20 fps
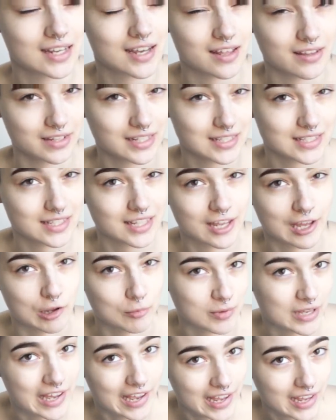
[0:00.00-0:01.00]
I think it's
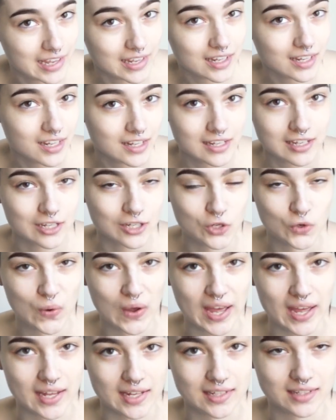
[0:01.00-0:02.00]
Kim K who
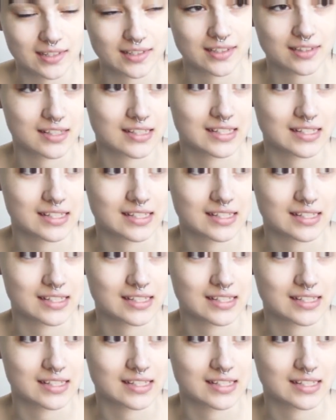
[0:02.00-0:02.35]
had